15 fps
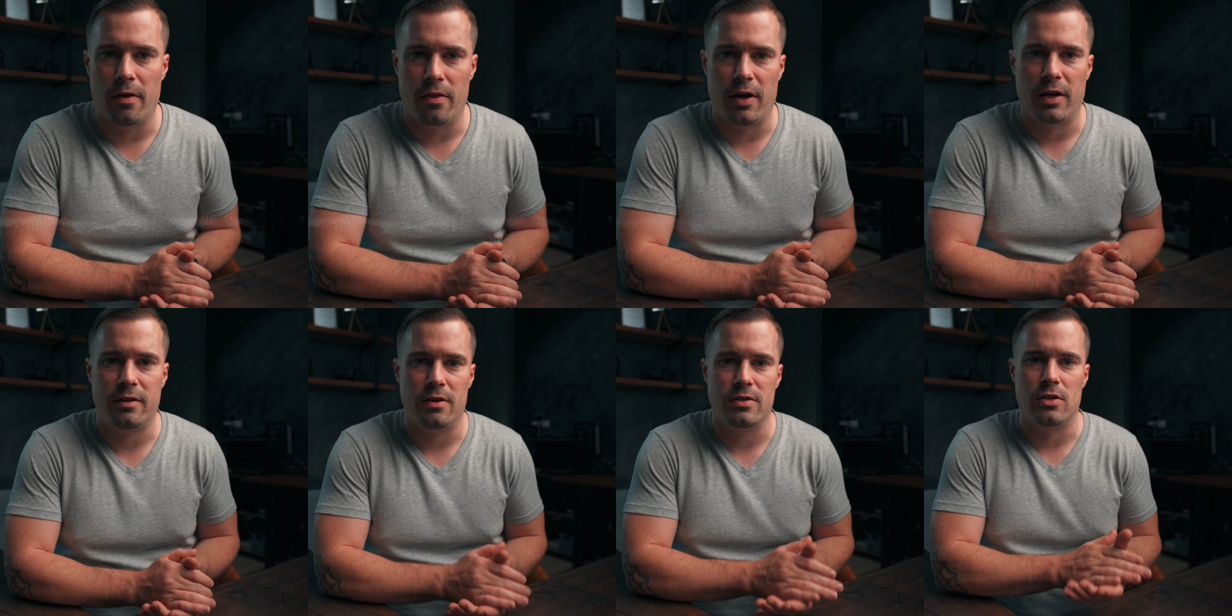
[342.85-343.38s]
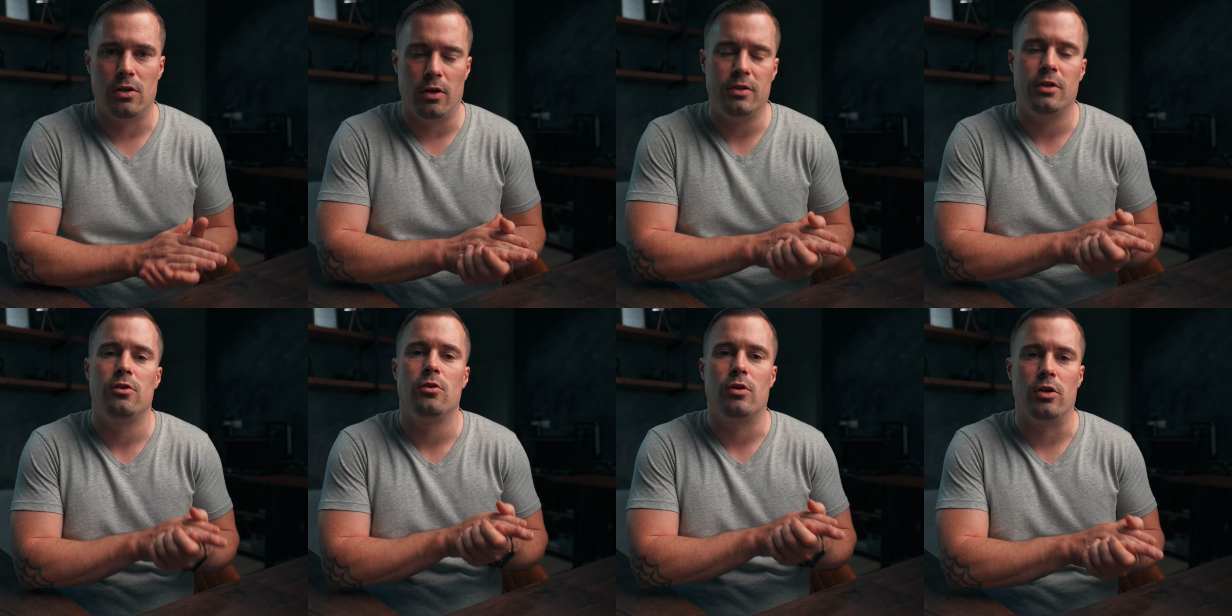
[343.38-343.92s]
Like there's a lot
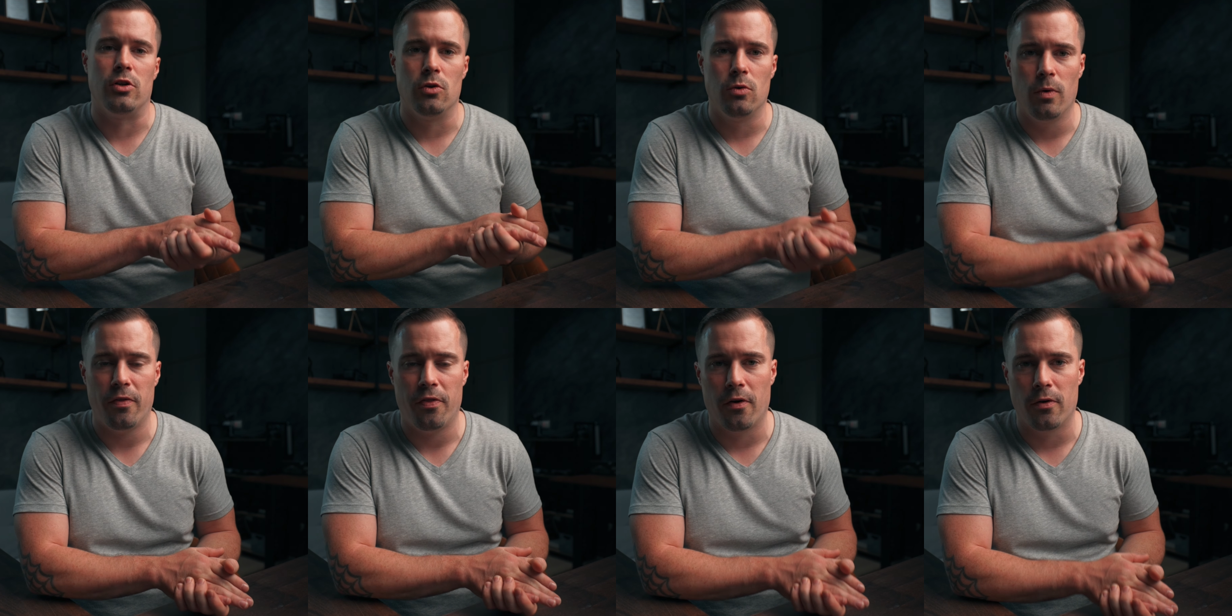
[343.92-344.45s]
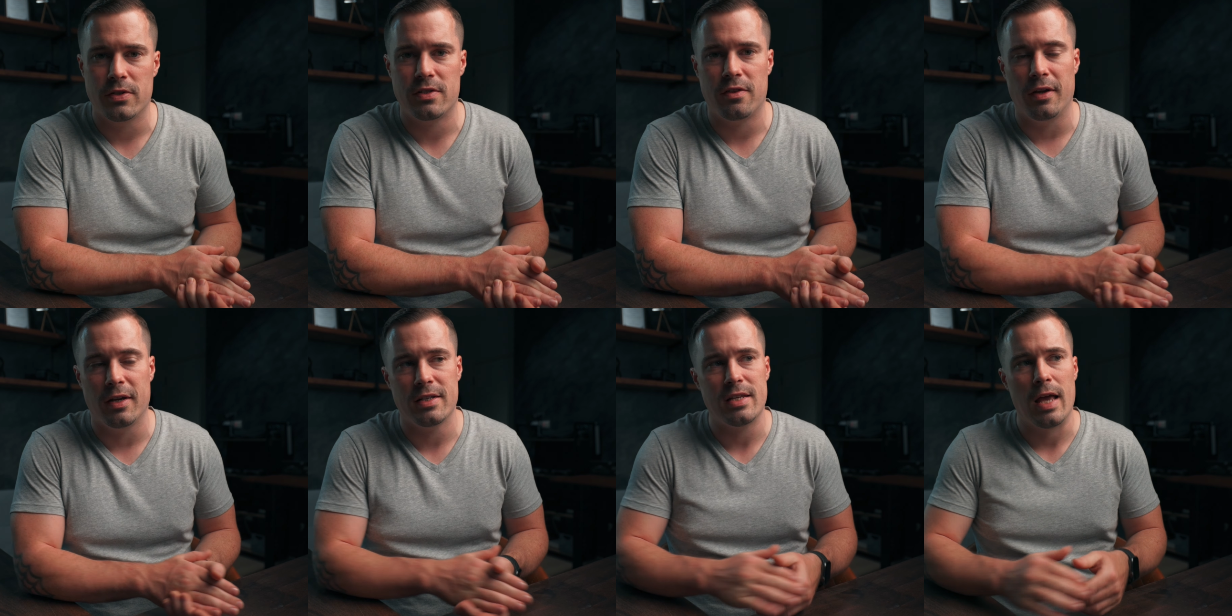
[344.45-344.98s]
that you can do with those
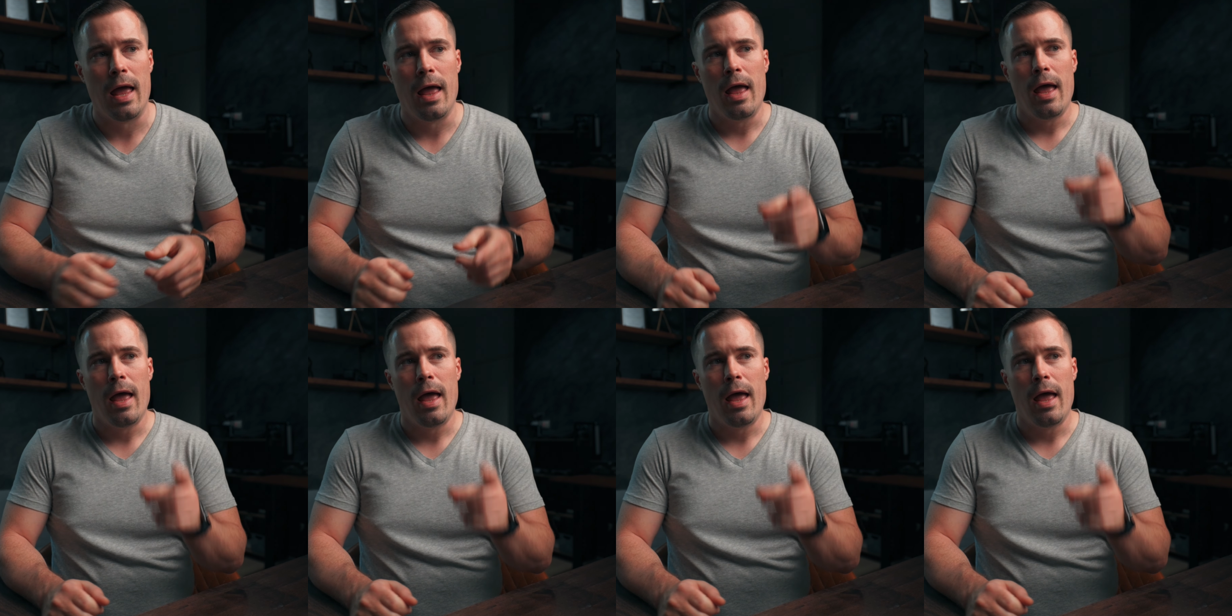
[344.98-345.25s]
things.